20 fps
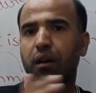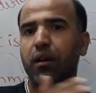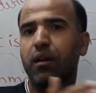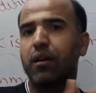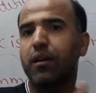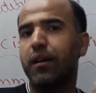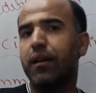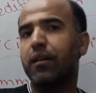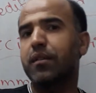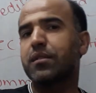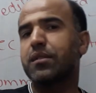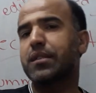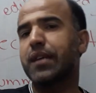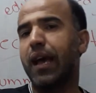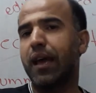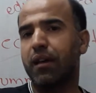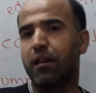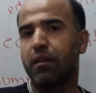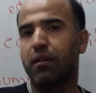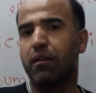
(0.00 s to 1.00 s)
clear,
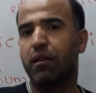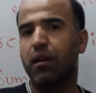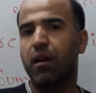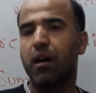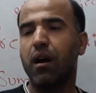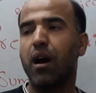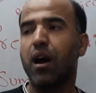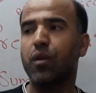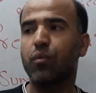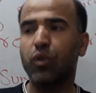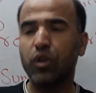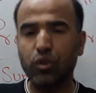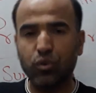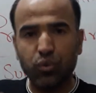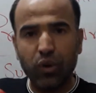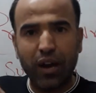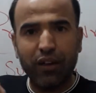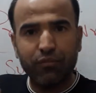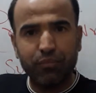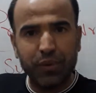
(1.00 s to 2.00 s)
saying, or what you
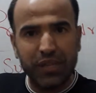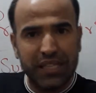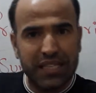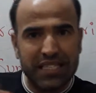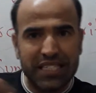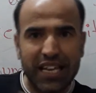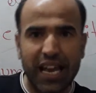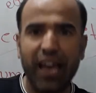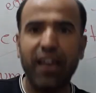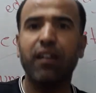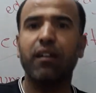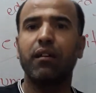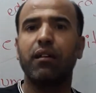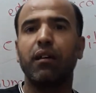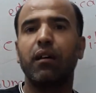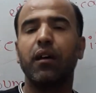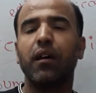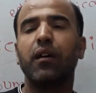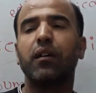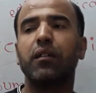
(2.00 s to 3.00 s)
have been saying,
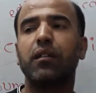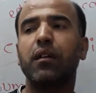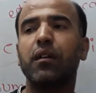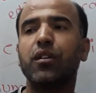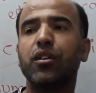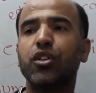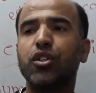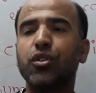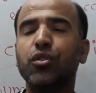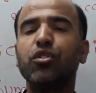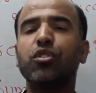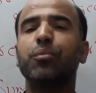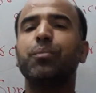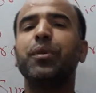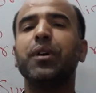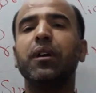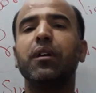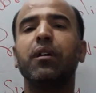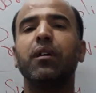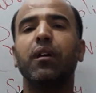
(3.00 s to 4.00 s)
there should
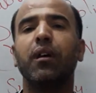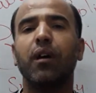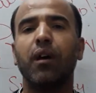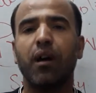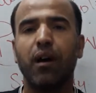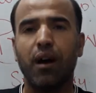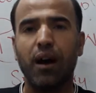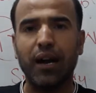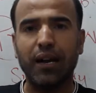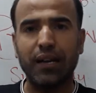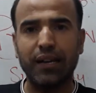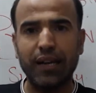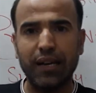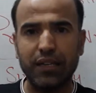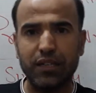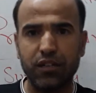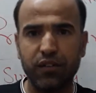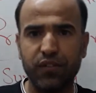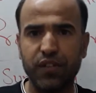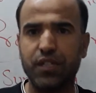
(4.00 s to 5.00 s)
be a
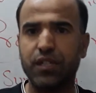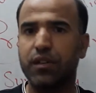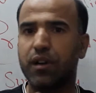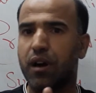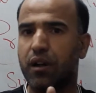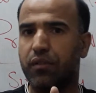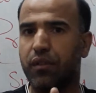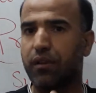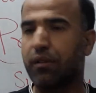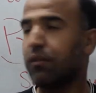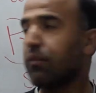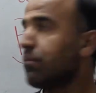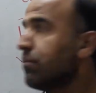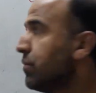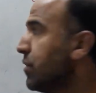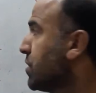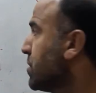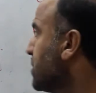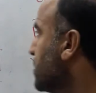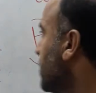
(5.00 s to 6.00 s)
connectivity, rather. This is